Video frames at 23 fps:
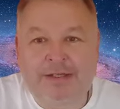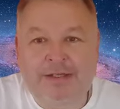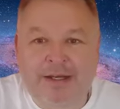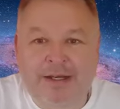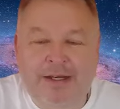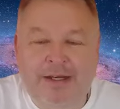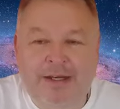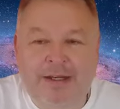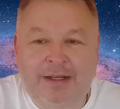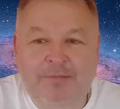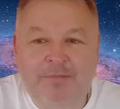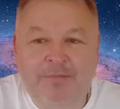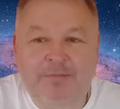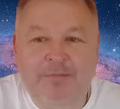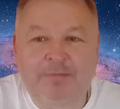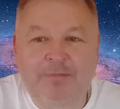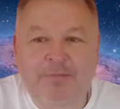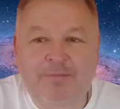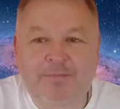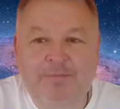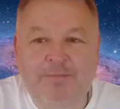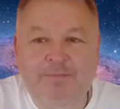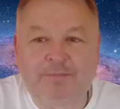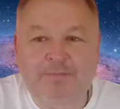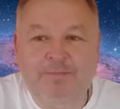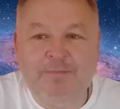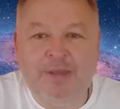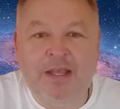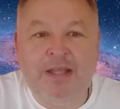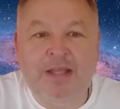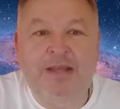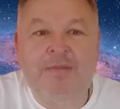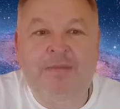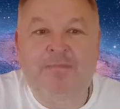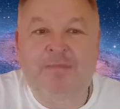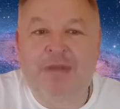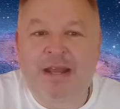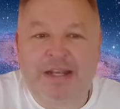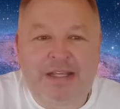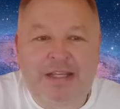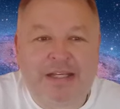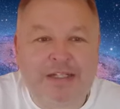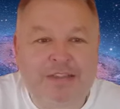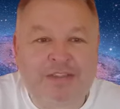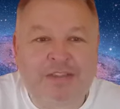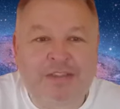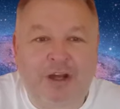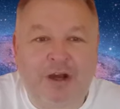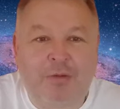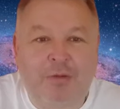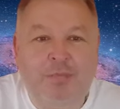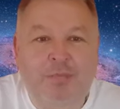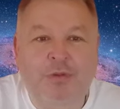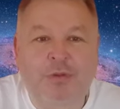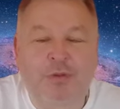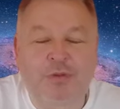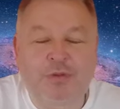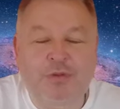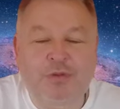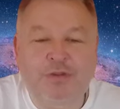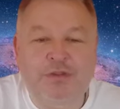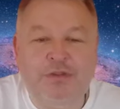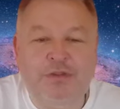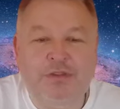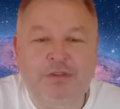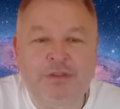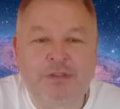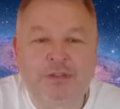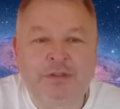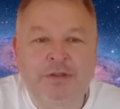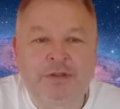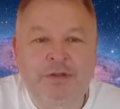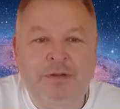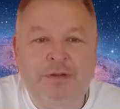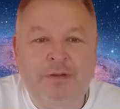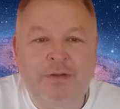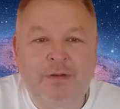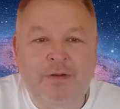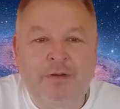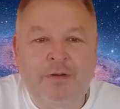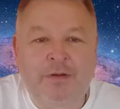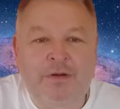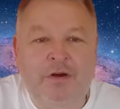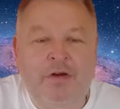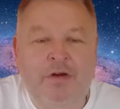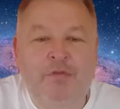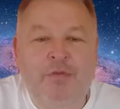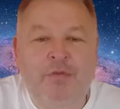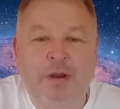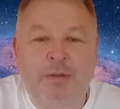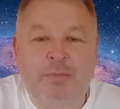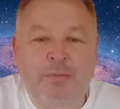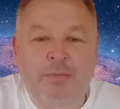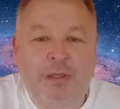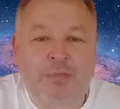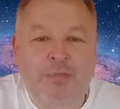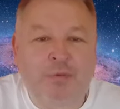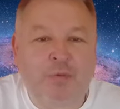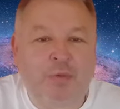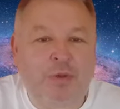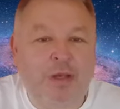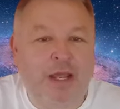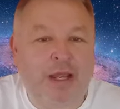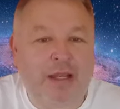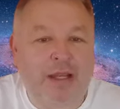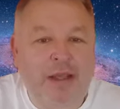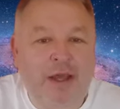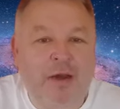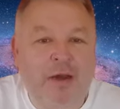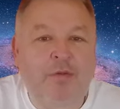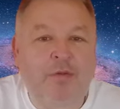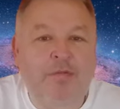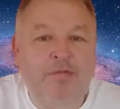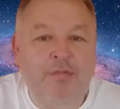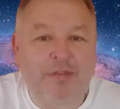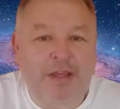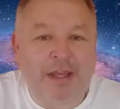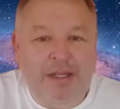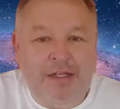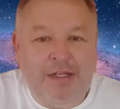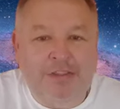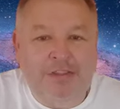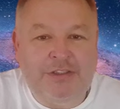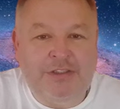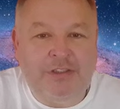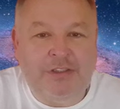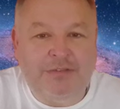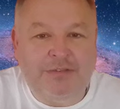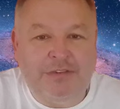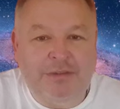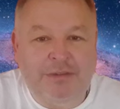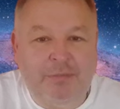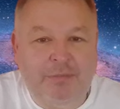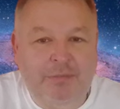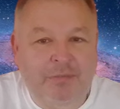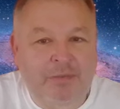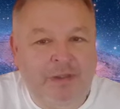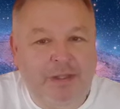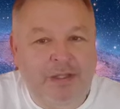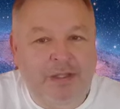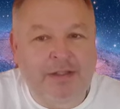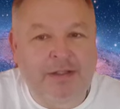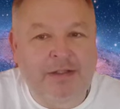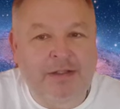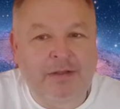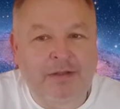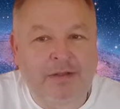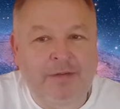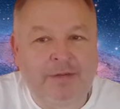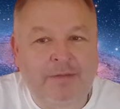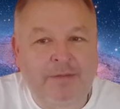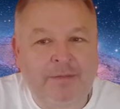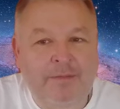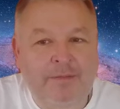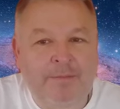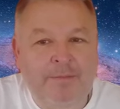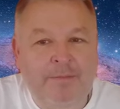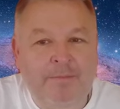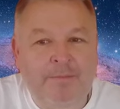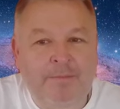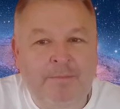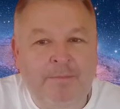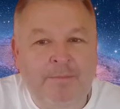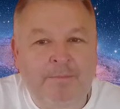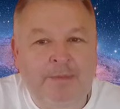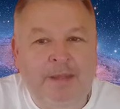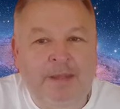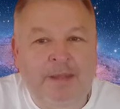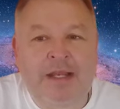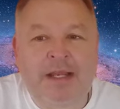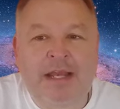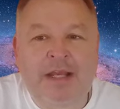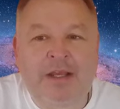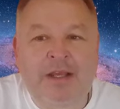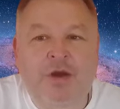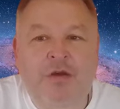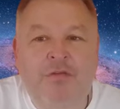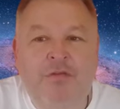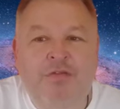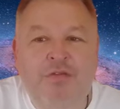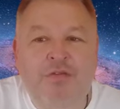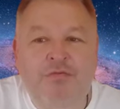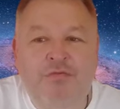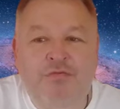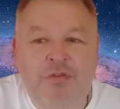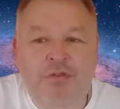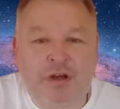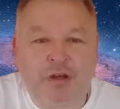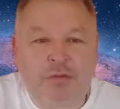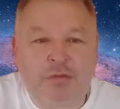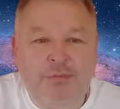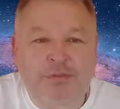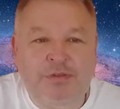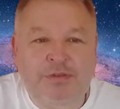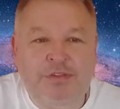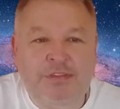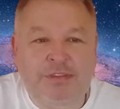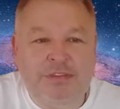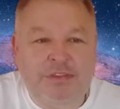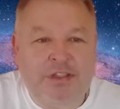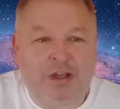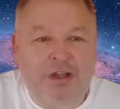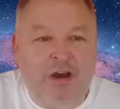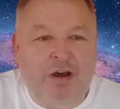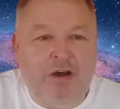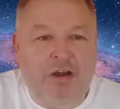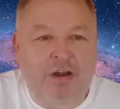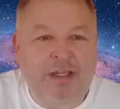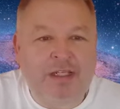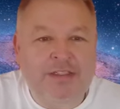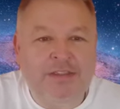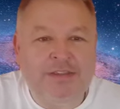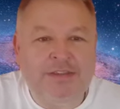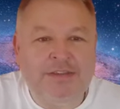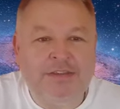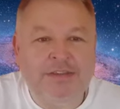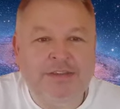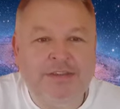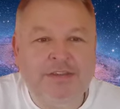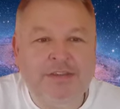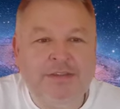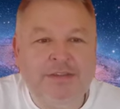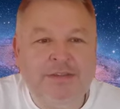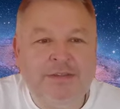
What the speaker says: Um, and there are many examples of when people let go of the energy of something, they let go of the ropes, the ties,